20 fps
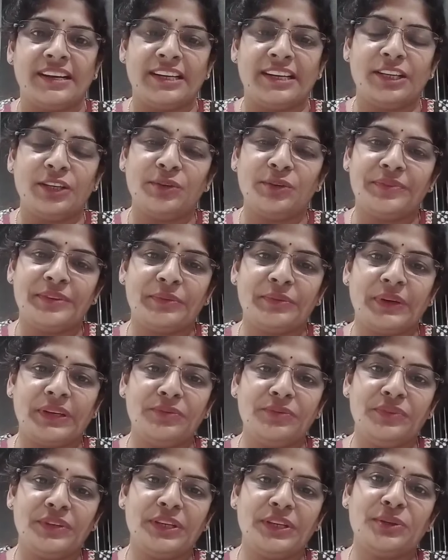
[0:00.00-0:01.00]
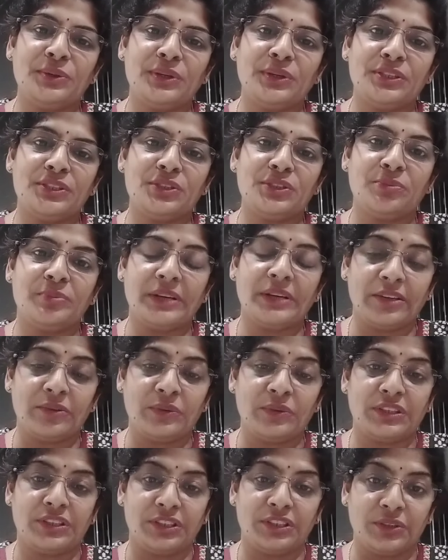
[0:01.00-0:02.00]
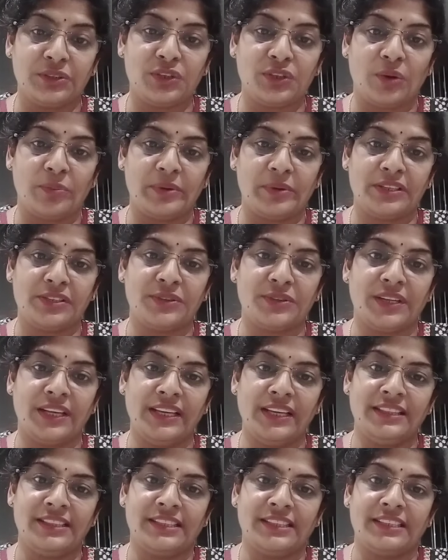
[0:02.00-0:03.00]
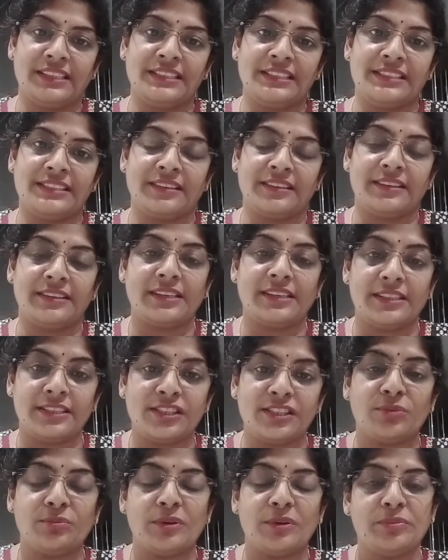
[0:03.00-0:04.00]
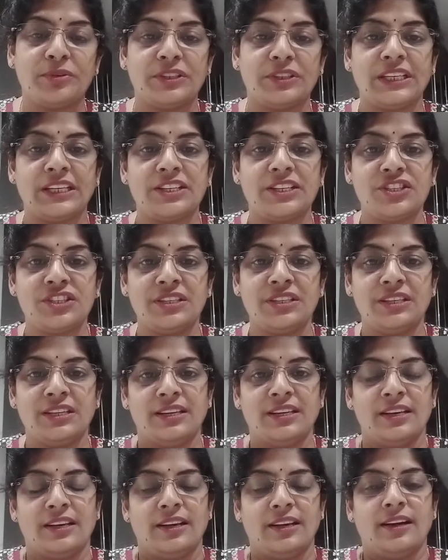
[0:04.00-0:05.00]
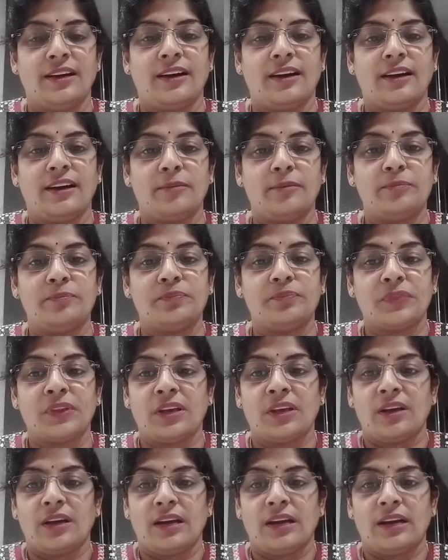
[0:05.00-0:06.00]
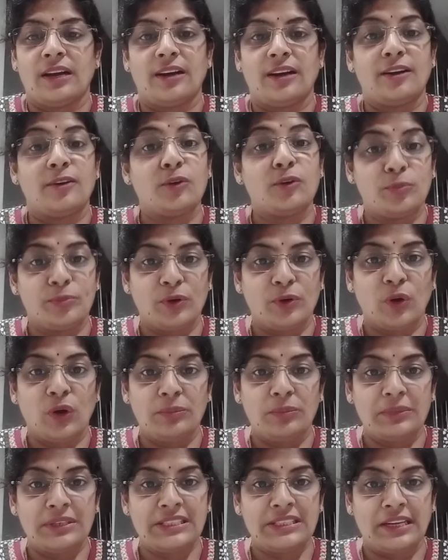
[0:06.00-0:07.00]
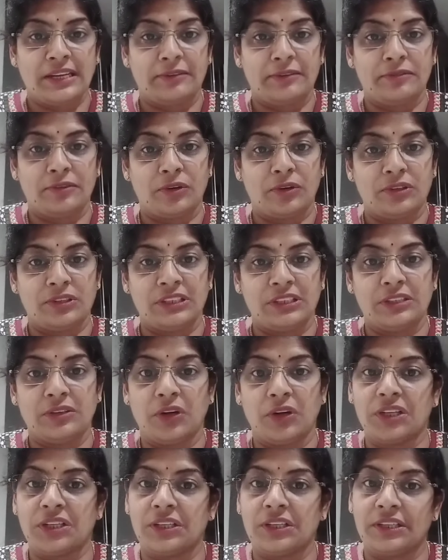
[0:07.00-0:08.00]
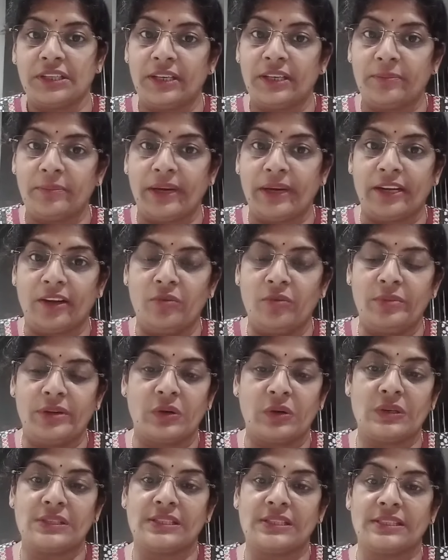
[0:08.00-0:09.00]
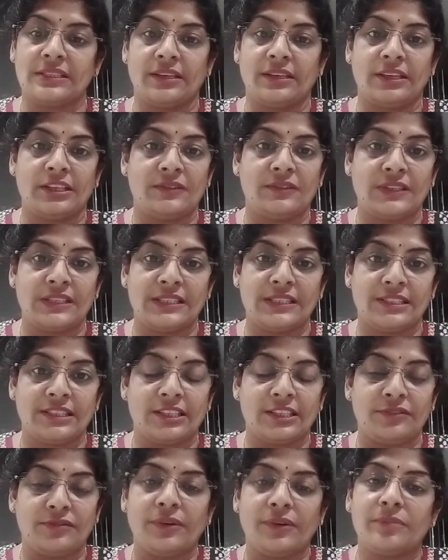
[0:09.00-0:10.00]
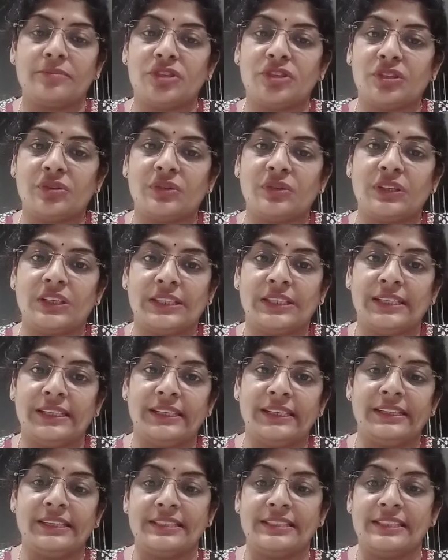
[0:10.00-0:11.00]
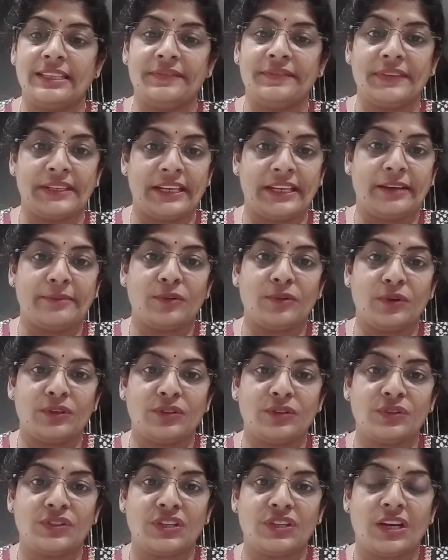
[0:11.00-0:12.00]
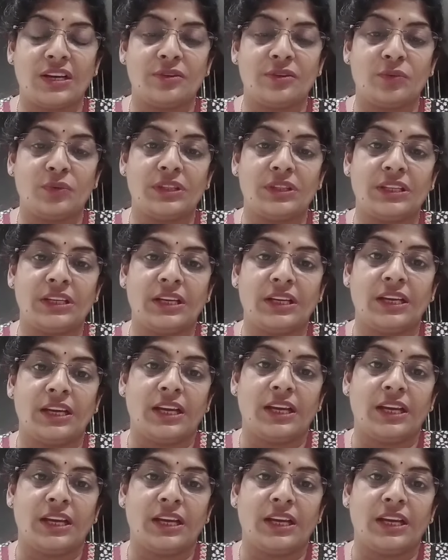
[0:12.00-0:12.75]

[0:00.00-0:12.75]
Hello everyone, we are going to begin with a new topic today, that is consumer protection. Uh, hope you all must have already got a reading by now, because it was informed to you earlier itself that I am going to start with the